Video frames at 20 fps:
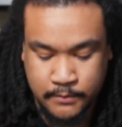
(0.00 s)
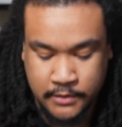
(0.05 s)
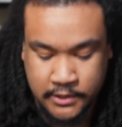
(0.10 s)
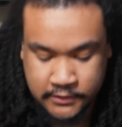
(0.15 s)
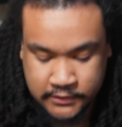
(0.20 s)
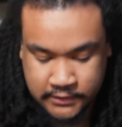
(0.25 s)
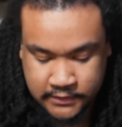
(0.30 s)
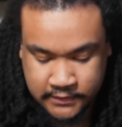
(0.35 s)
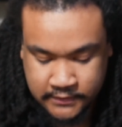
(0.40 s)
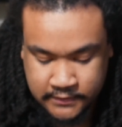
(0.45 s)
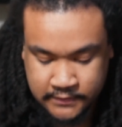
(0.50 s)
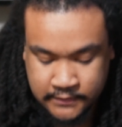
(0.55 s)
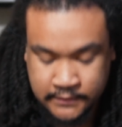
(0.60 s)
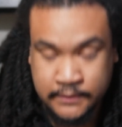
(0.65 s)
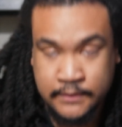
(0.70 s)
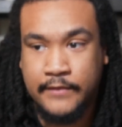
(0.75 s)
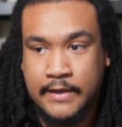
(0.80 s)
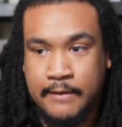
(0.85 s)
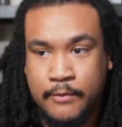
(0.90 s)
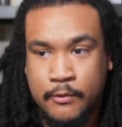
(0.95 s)
purchase.
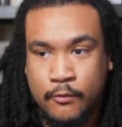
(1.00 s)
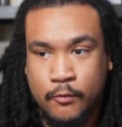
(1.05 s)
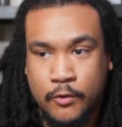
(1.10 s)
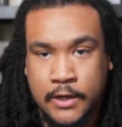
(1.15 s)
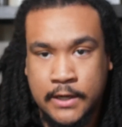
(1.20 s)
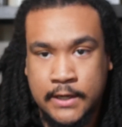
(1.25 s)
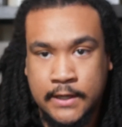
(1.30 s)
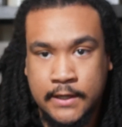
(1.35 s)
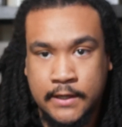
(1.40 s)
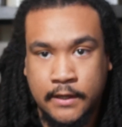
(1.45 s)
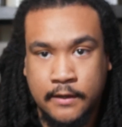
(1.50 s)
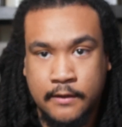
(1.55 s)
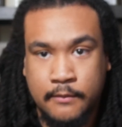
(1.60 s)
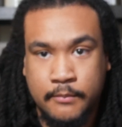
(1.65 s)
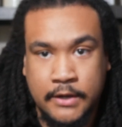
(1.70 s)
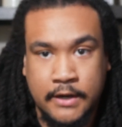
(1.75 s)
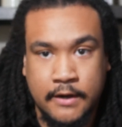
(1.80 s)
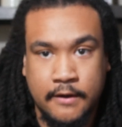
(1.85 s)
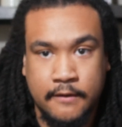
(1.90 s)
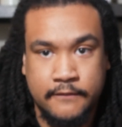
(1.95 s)
I've been wanting a
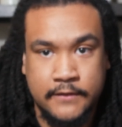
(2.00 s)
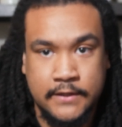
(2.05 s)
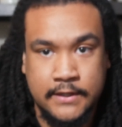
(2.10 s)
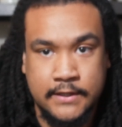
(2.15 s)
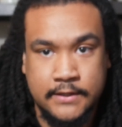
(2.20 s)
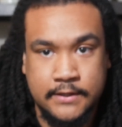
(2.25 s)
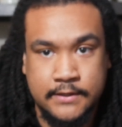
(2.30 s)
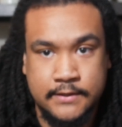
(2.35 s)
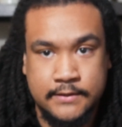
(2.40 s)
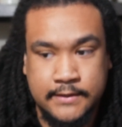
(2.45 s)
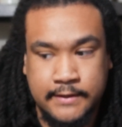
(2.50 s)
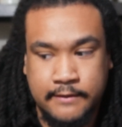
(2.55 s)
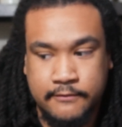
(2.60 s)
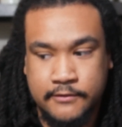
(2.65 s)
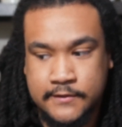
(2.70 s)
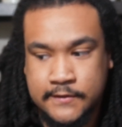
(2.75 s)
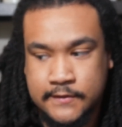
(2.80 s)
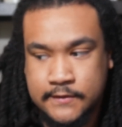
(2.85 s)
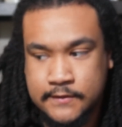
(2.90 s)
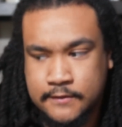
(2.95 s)
pair of these ever
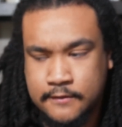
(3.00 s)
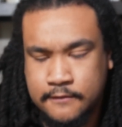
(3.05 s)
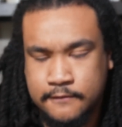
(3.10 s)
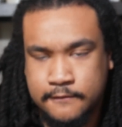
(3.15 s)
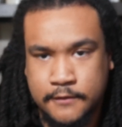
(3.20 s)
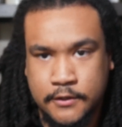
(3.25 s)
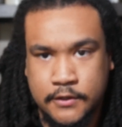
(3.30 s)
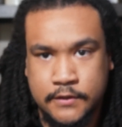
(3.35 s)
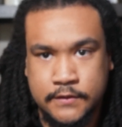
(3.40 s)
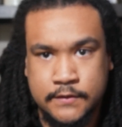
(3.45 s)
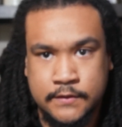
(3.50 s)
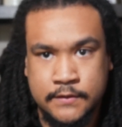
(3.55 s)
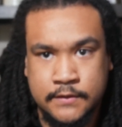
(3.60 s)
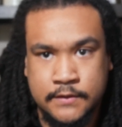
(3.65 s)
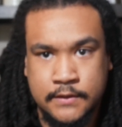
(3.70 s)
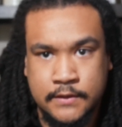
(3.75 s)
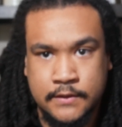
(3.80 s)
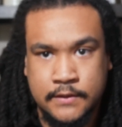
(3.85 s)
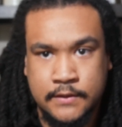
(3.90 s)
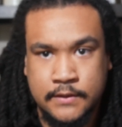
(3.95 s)
since the first
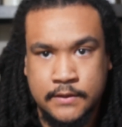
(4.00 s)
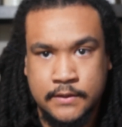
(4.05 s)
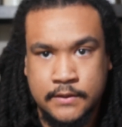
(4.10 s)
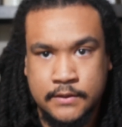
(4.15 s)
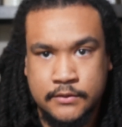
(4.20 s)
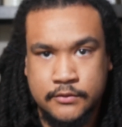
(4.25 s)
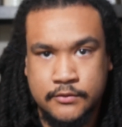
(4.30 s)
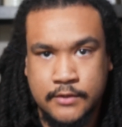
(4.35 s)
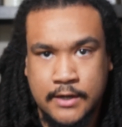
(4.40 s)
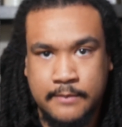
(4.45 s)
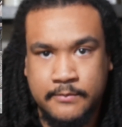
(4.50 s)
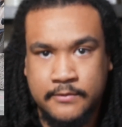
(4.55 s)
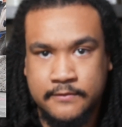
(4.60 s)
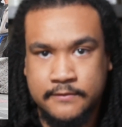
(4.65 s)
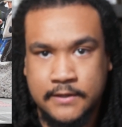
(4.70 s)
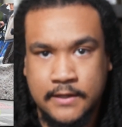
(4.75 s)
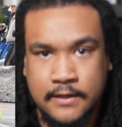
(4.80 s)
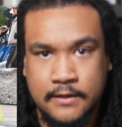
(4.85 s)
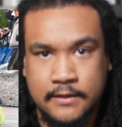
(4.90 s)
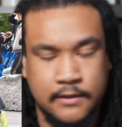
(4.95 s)
drop of
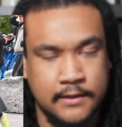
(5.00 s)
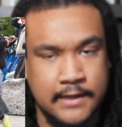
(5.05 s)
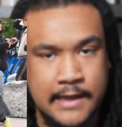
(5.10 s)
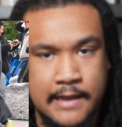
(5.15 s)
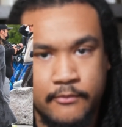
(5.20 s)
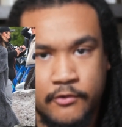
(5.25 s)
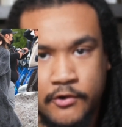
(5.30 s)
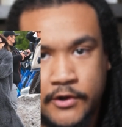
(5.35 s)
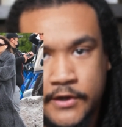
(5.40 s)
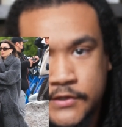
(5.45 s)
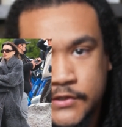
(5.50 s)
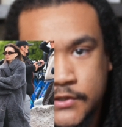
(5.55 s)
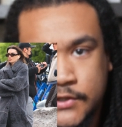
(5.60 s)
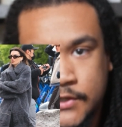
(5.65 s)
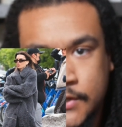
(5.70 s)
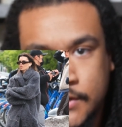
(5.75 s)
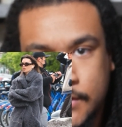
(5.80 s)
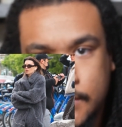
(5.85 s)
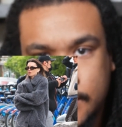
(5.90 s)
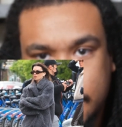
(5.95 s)
the
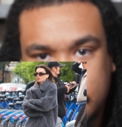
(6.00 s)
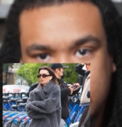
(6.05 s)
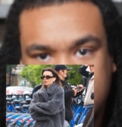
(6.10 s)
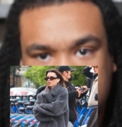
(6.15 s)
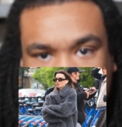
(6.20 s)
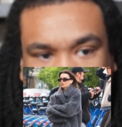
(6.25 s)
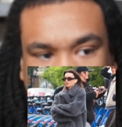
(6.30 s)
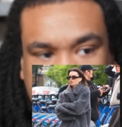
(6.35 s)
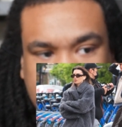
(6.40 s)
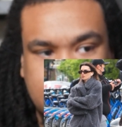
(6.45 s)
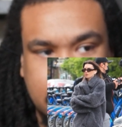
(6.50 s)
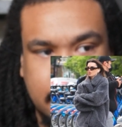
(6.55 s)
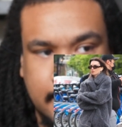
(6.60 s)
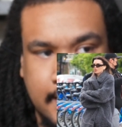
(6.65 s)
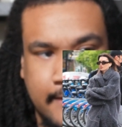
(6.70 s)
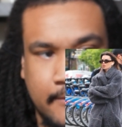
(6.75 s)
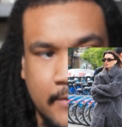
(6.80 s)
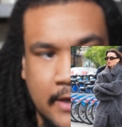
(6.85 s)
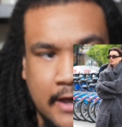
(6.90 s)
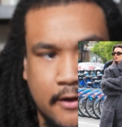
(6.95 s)
collaboration
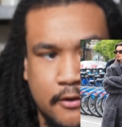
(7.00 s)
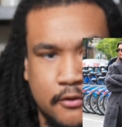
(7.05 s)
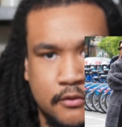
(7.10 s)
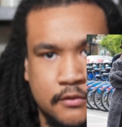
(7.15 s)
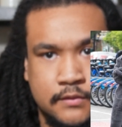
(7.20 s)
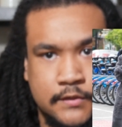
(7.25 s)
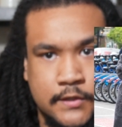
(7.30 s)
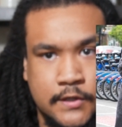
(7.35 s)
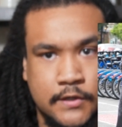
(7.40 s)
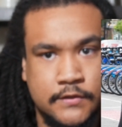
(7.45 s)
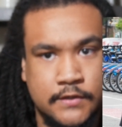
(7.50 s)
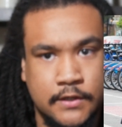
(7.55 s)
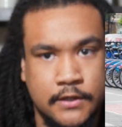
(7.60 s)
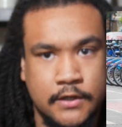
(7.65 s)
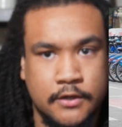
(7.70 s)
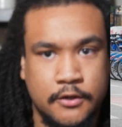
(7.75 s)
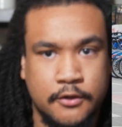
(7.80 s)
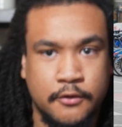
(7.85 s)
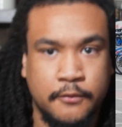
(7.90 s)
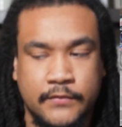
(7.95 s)
came out years
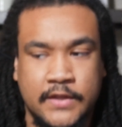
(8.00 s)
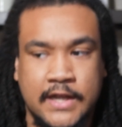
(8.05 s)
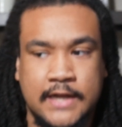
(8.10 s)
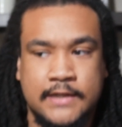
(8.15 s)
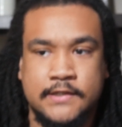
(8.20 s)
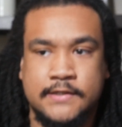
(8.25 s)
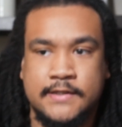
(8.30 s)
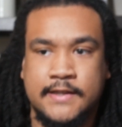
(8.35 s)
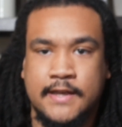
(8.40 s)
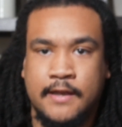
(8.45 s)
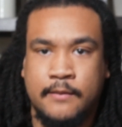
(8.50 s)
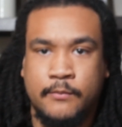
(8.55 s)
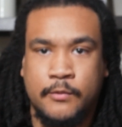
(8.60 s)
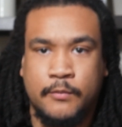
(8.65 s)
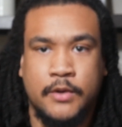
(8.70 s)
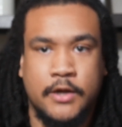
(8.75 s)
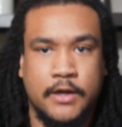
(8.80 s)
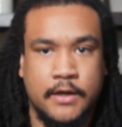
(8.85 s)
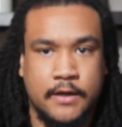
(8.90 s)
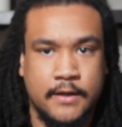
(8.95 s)
ago. I just came
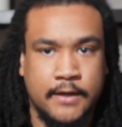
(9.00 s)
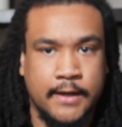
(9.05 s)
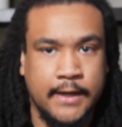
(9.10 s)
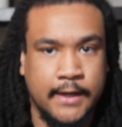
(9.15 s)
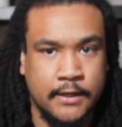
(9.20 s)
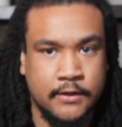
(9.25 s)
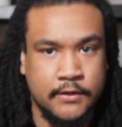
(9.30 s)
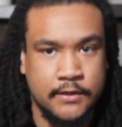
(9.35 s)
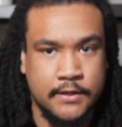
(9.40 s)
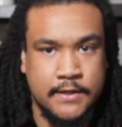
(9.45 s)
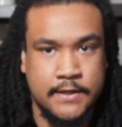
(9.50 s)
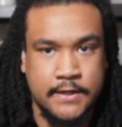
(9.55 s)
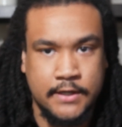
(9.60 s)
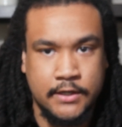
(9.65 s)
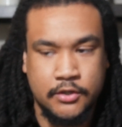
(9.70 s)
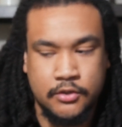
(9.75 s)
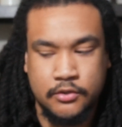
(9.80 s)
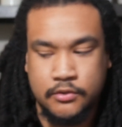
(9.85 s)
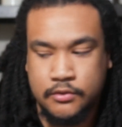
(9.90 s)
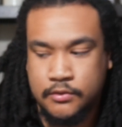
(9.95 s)
upon a good
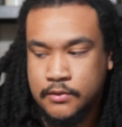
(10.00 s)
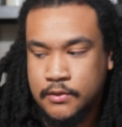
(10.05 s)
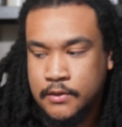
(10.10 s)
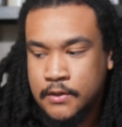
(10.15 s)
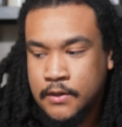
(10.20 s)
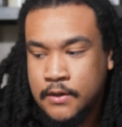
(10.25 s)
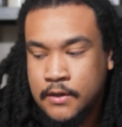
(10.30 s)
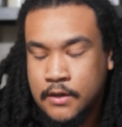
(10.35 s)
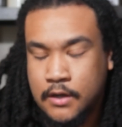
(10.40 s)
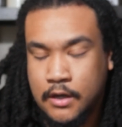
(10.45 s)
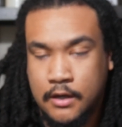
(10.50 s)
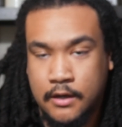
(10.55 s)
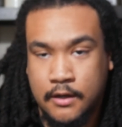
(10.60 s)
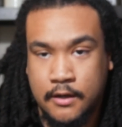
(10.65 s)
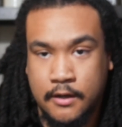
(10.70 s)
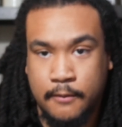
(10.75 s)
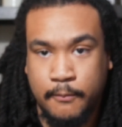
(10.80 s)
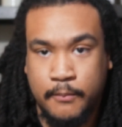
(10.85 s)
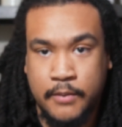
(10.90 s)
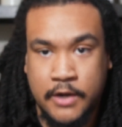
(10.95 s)
deal
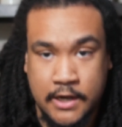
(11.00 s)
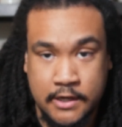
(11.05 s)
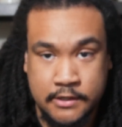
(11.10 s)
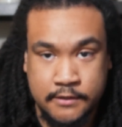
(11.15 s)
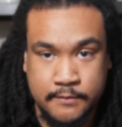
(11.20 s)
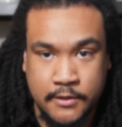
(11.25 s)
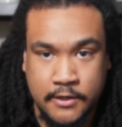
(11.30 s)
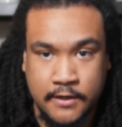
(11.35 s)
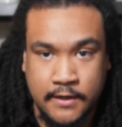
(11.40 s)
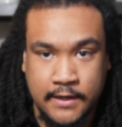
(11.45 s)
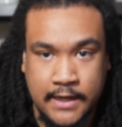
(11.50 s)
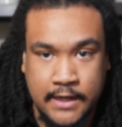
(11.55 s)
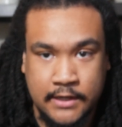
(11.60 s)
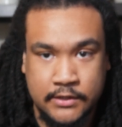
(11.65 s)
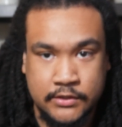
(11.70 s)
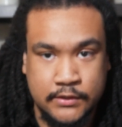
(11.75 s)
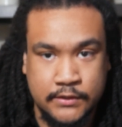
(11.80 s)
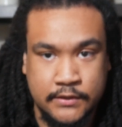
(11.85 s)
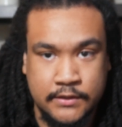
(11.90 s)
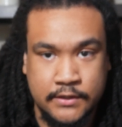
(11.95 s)
on Poshmark
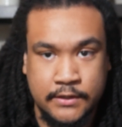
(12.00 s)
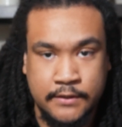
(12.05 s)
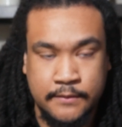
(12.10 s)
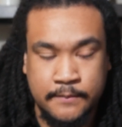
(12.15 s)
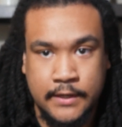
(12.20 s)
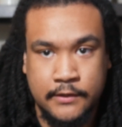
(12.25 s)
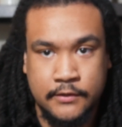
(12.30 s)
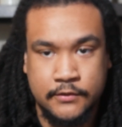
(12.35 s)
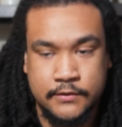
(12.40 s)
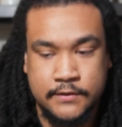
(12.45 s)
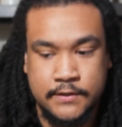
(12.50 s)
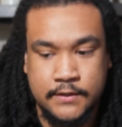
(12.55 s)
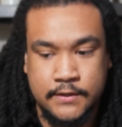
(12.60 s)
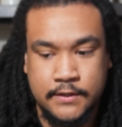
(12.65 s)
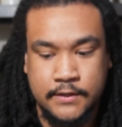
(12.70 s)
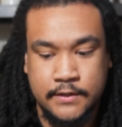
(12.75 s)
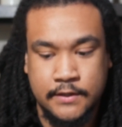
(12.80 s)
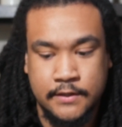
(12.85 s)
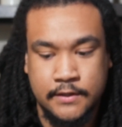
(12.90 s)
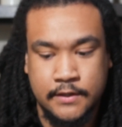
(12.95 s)
actually, and you'll
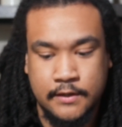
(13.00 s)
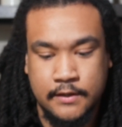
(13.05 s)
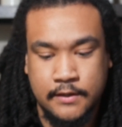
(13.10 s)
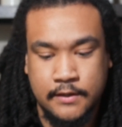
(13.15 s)
see